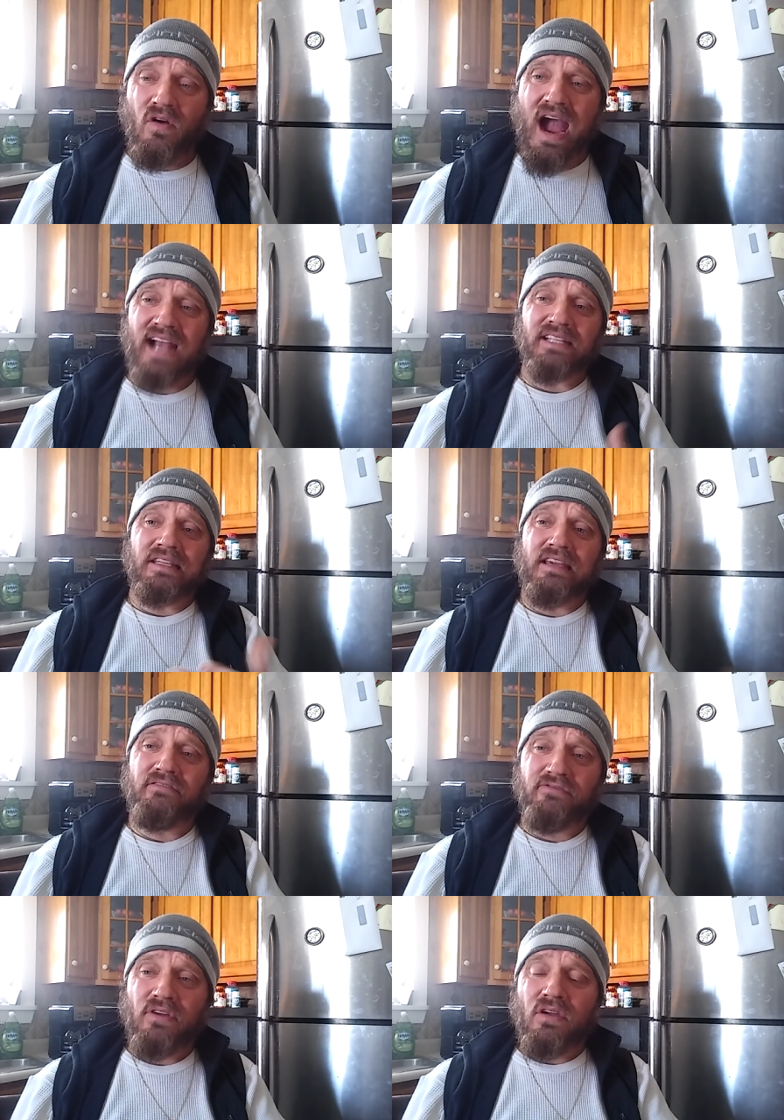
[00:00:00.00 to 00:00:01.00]
I can
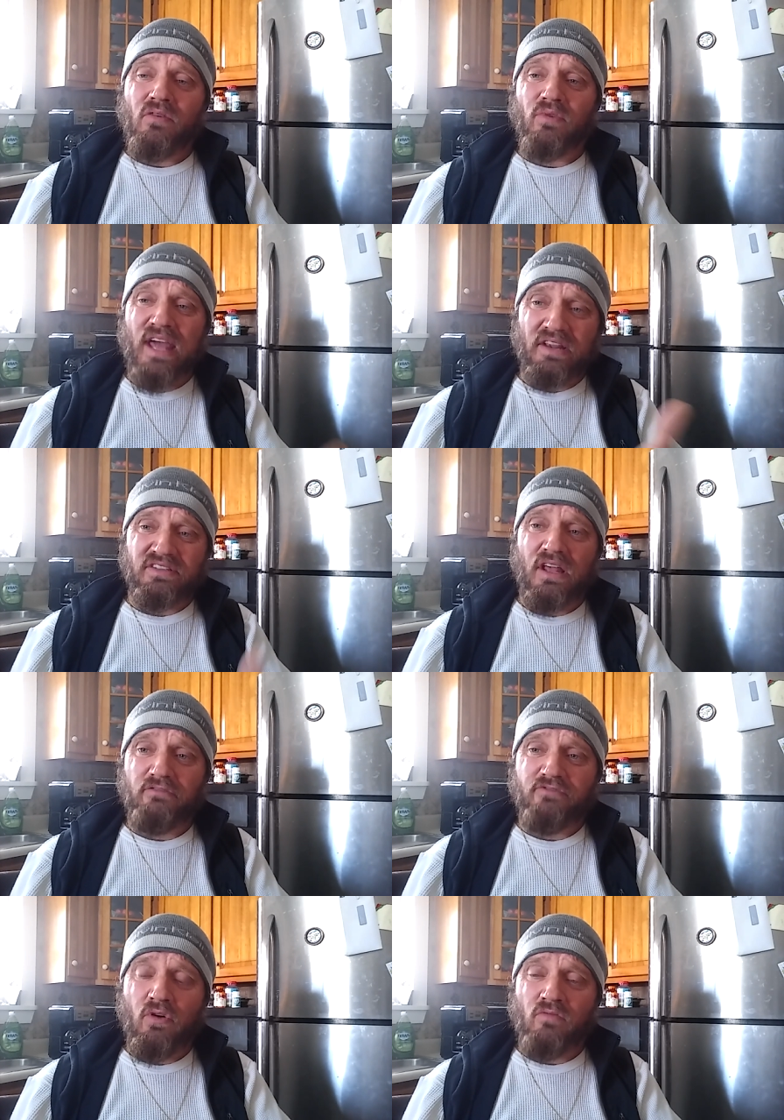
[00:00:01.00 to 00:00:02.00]
live without a
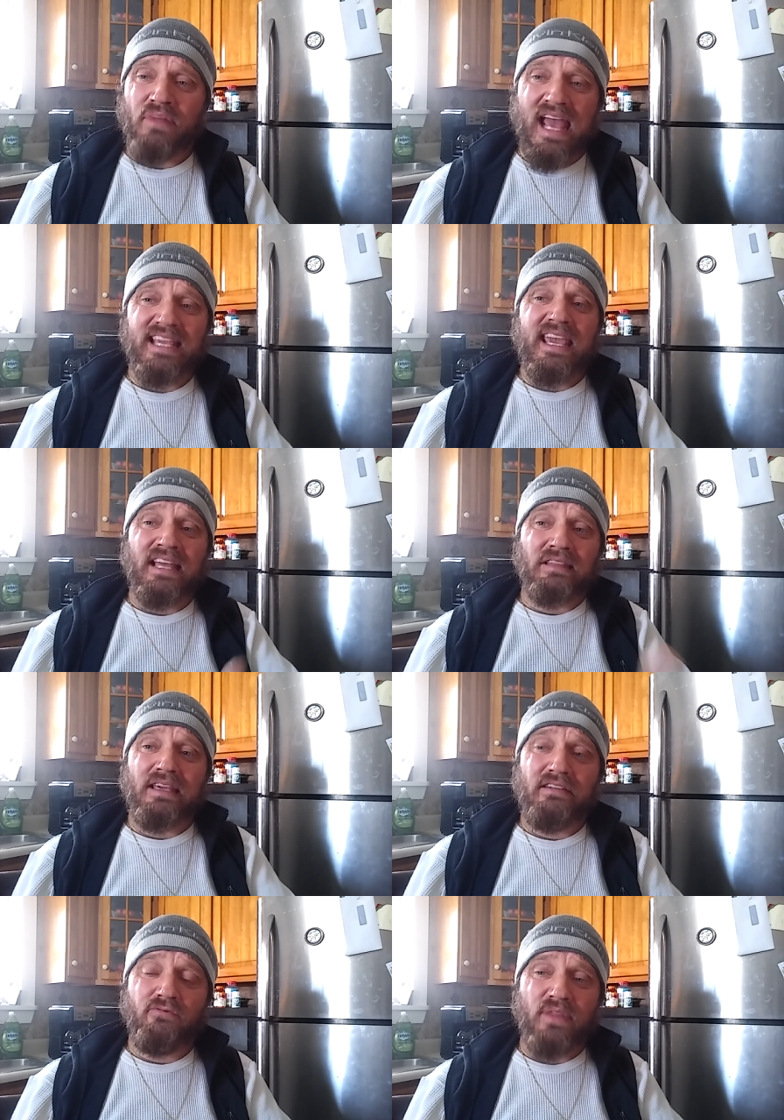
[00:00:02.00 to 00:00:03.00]
cell phone, but I can't
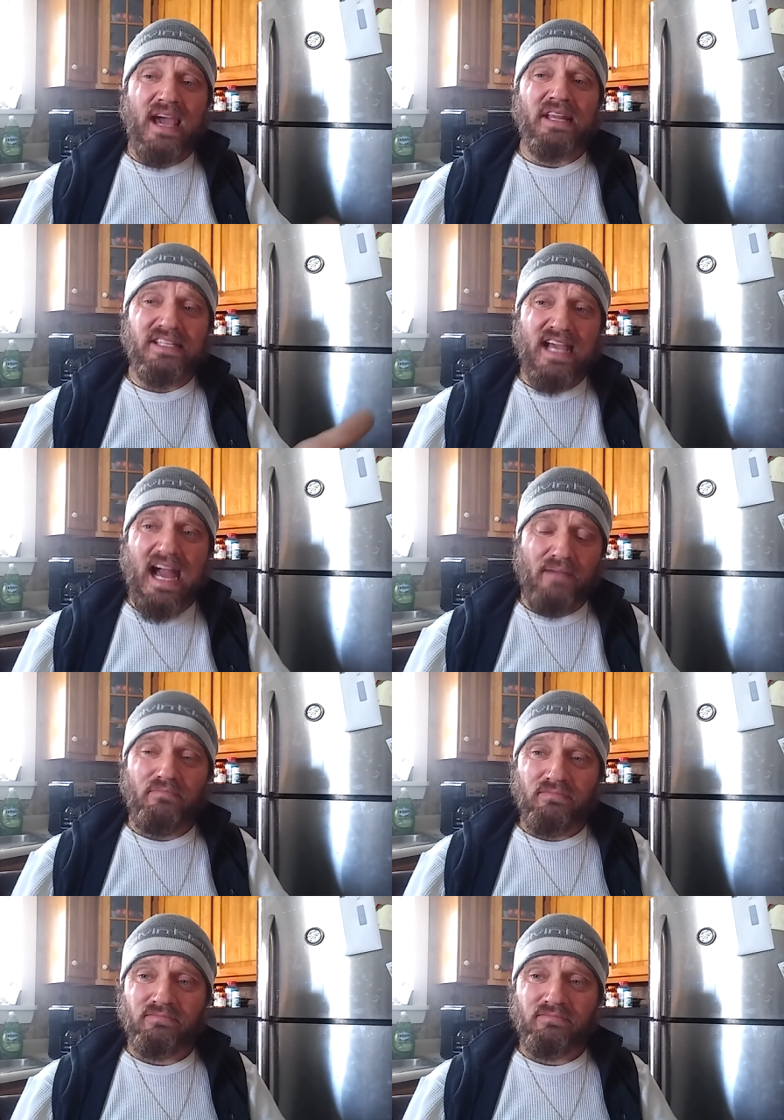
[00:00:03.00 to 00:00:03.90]
live without a job.